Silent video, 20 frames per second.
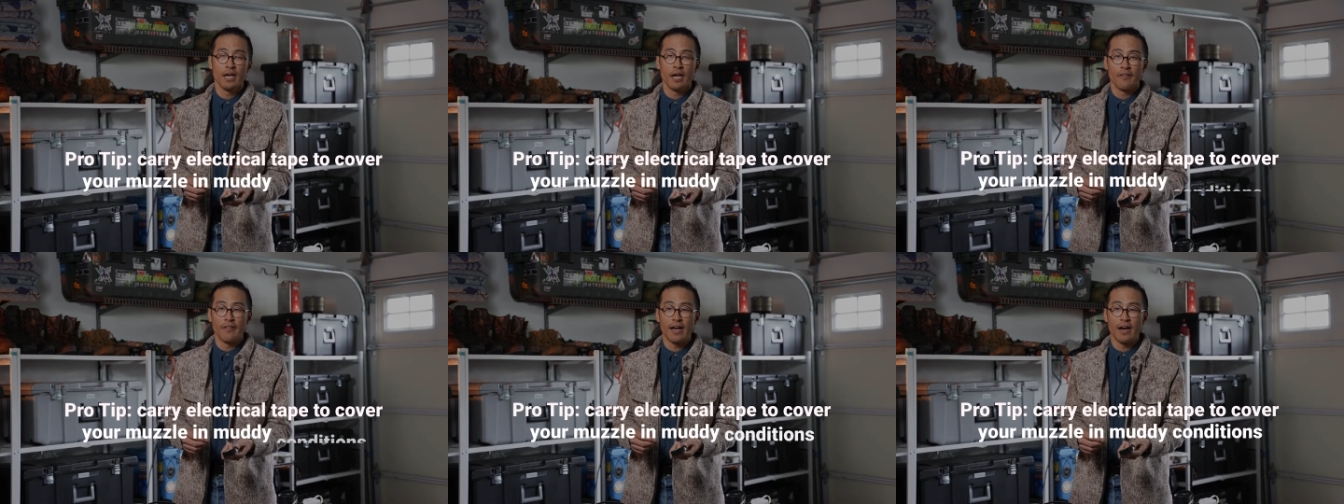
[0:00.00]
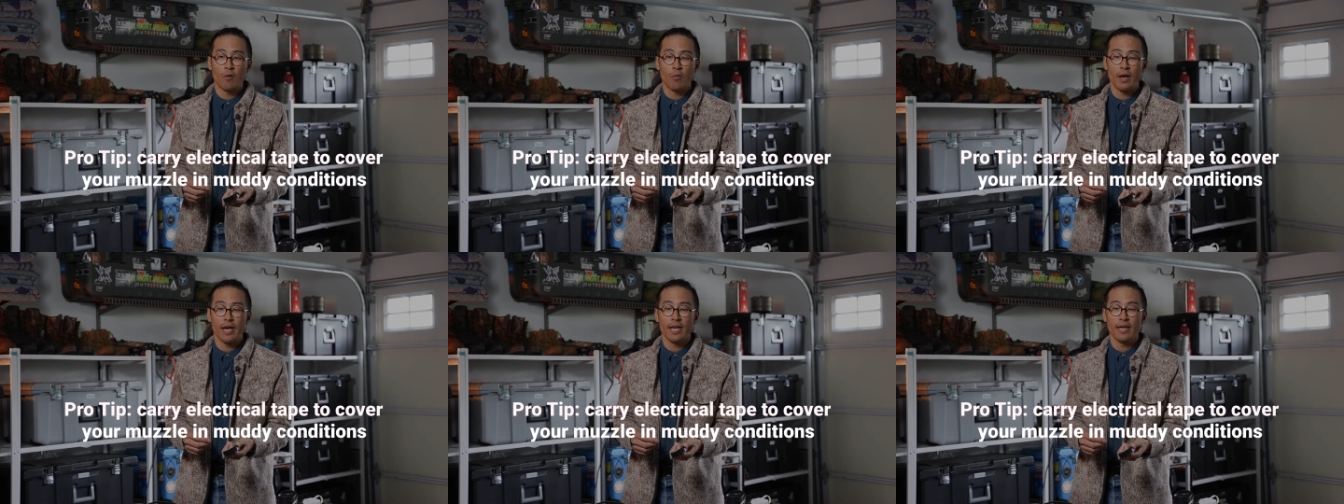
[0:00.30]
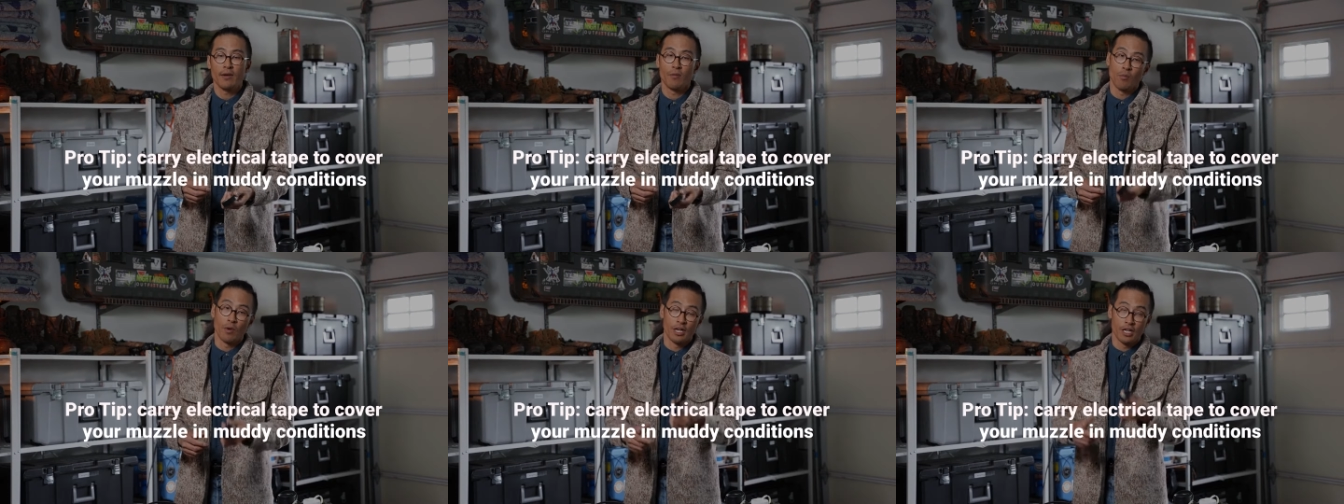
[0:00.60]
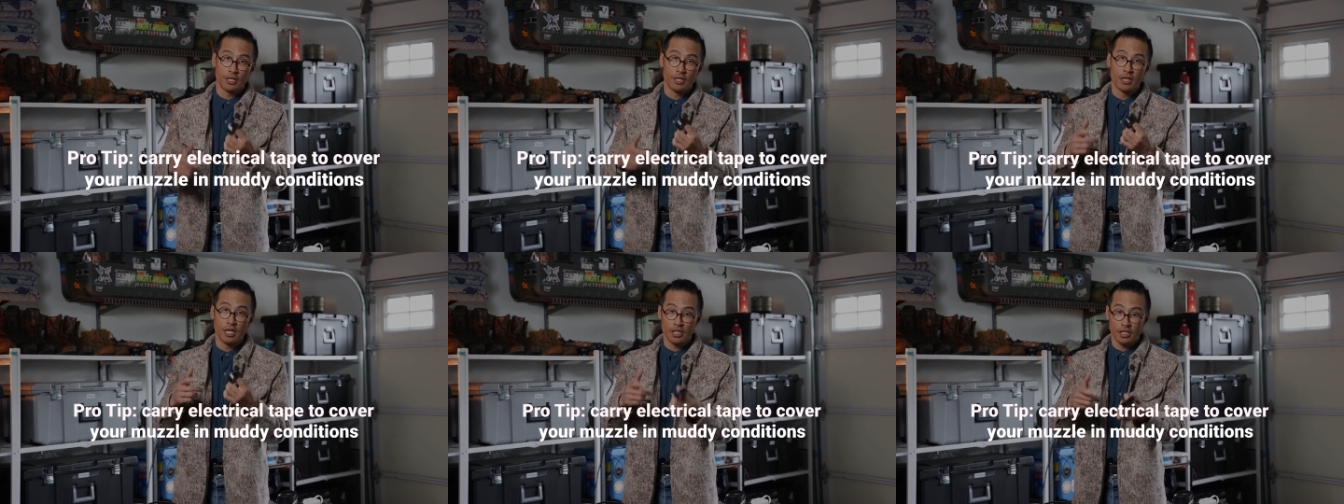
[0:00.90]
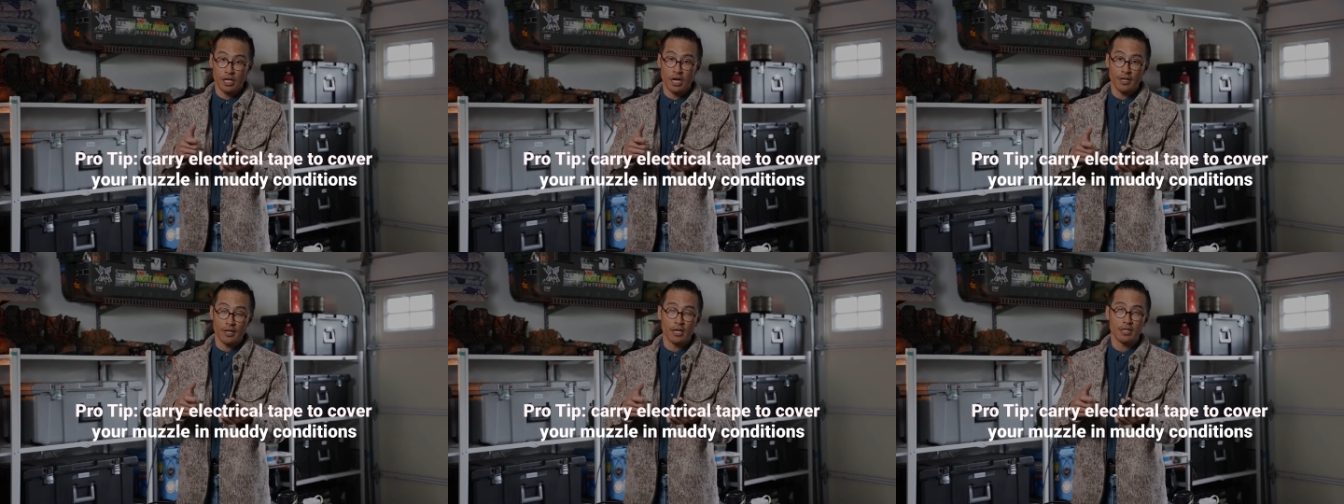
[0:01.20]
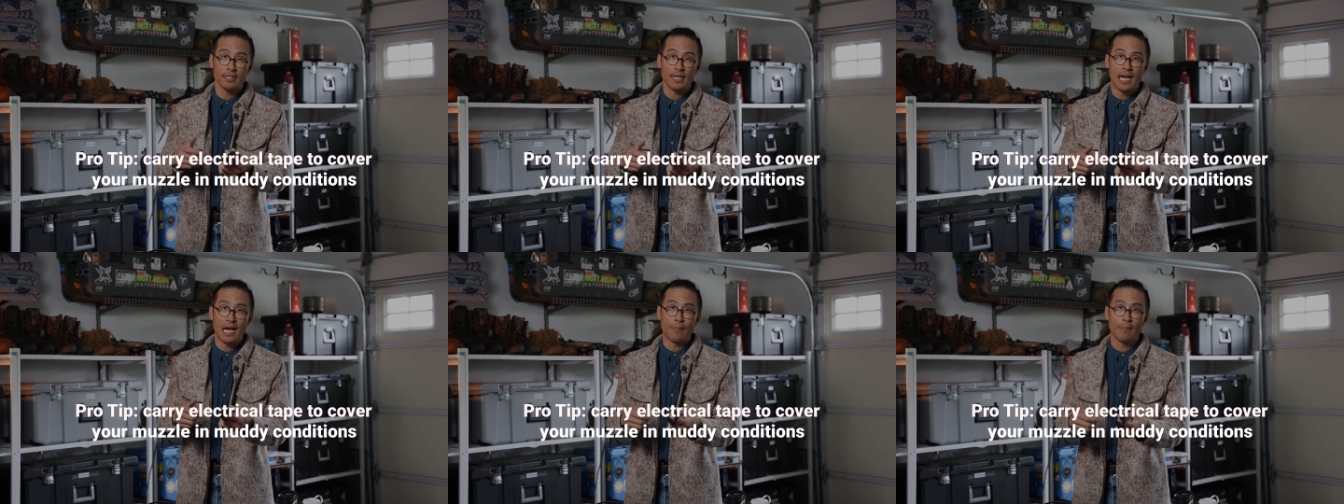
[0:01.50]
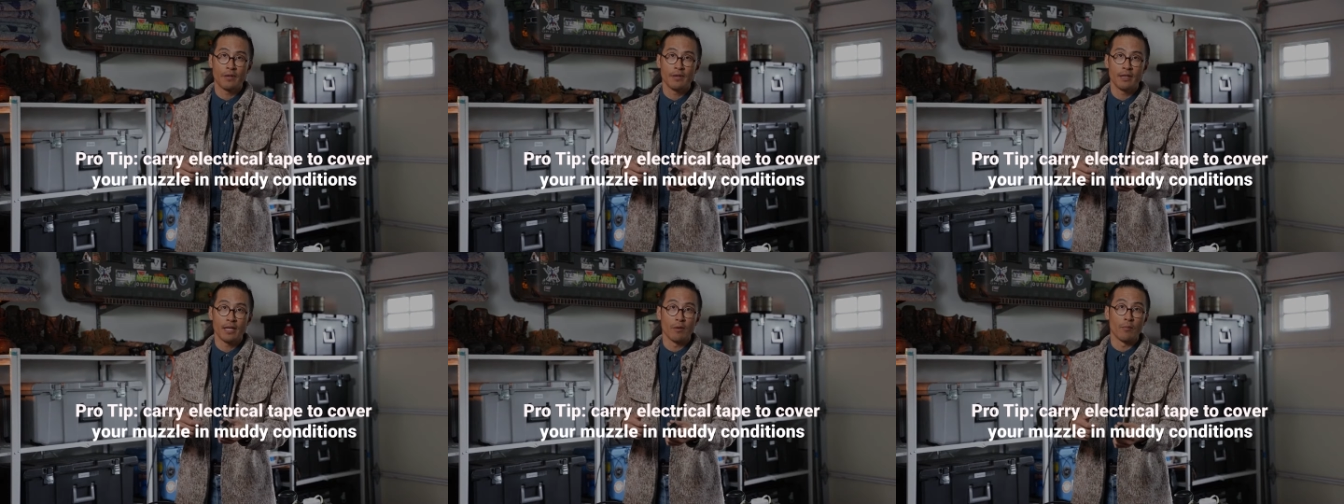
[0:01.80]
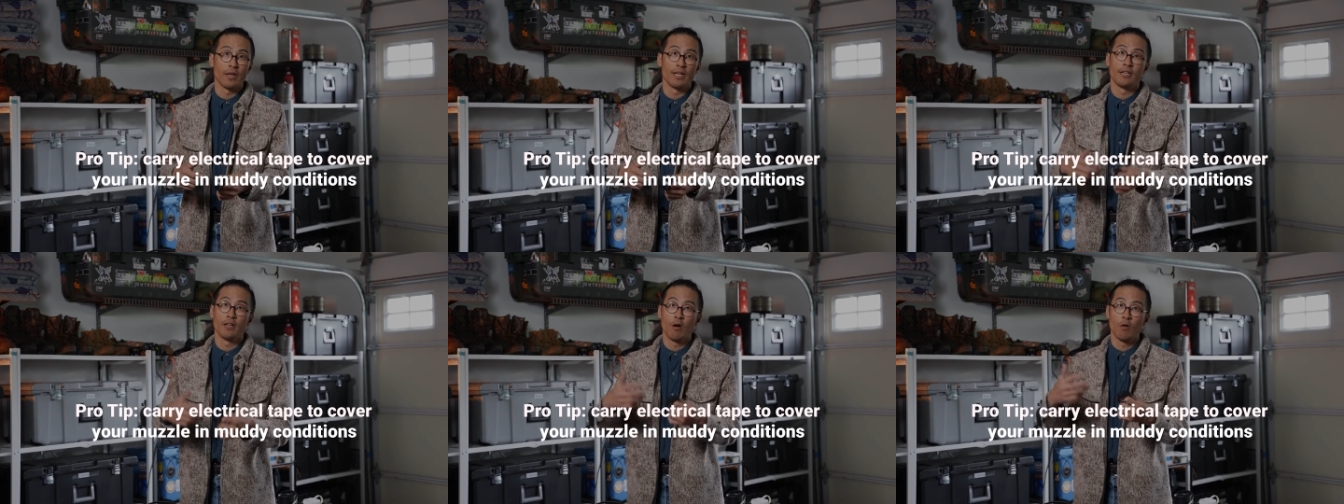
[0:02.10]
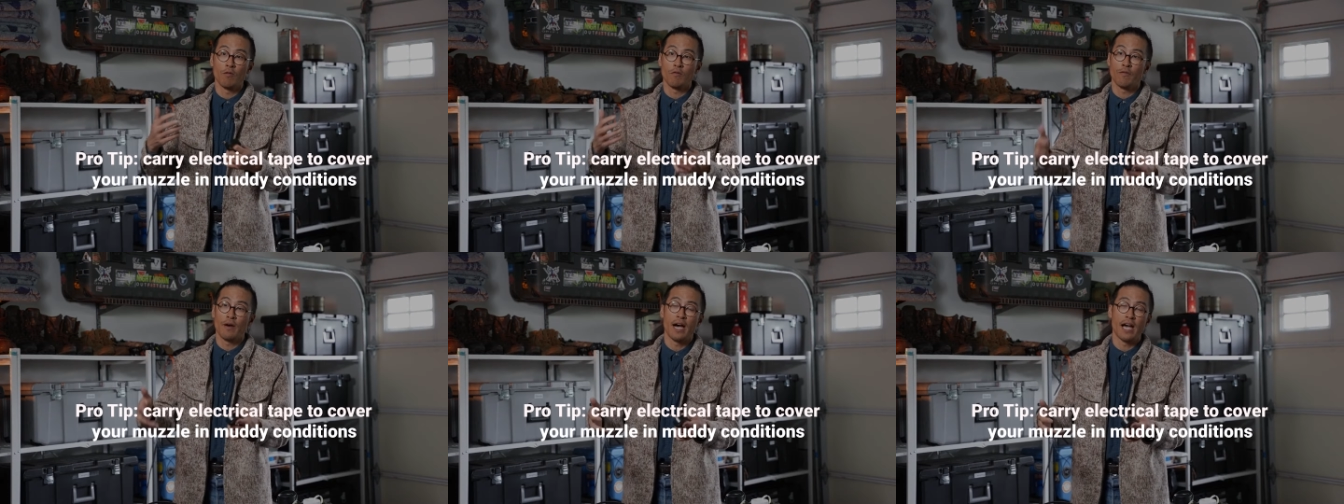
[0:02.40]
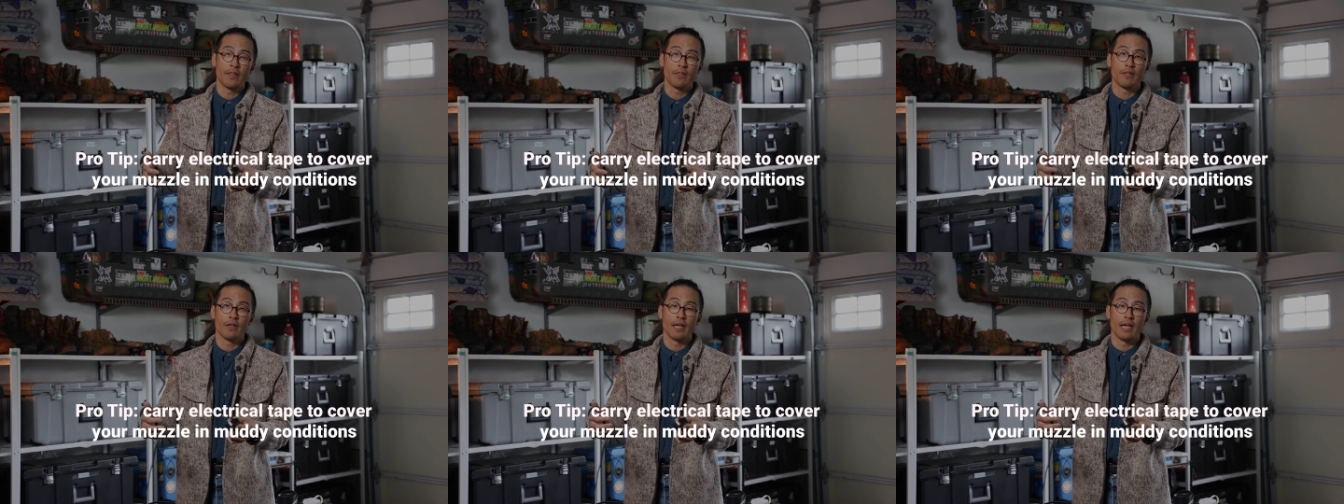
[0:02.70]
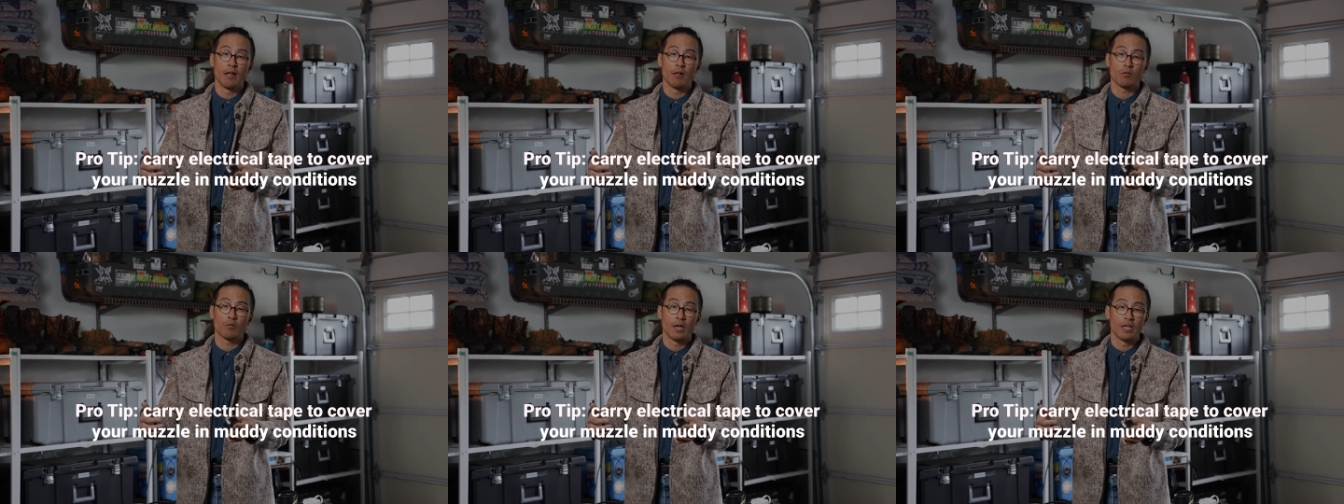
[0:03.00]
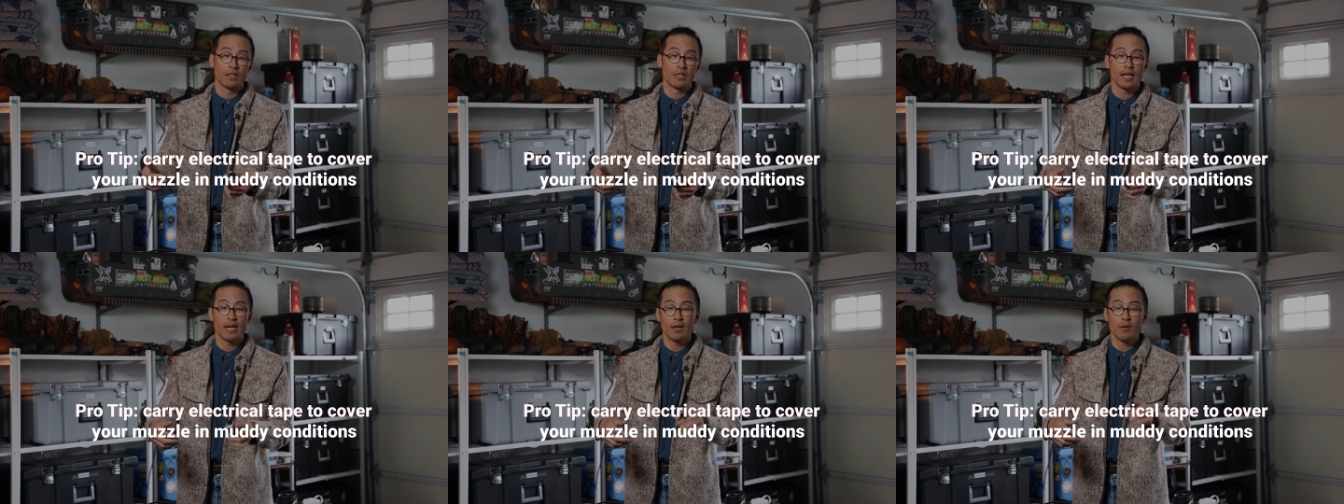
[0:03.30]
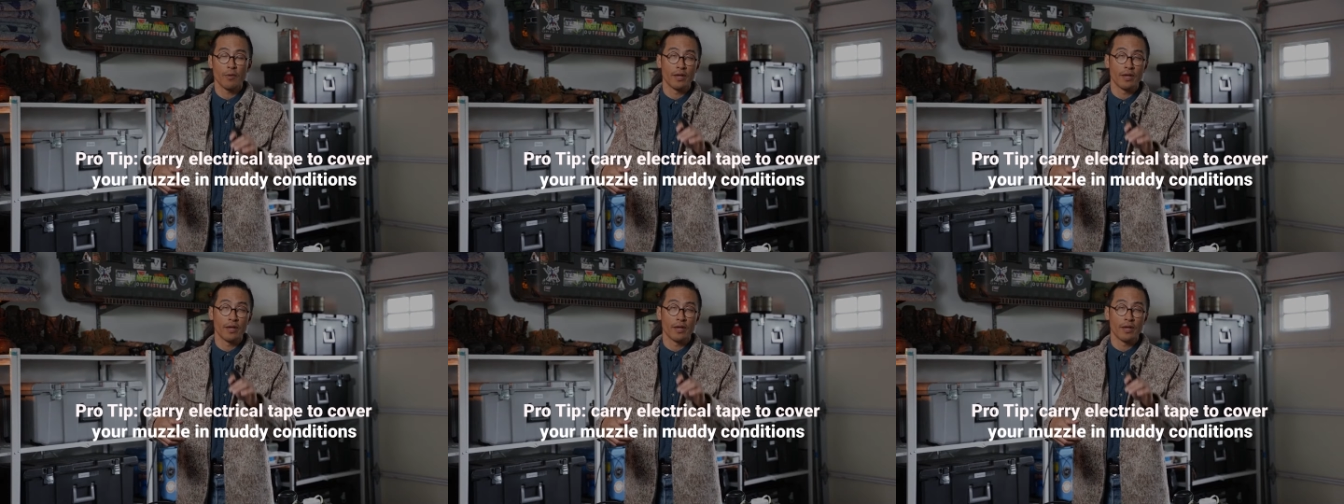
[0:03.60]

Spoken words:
That way, when a shot does happen and we don't find the elk right there,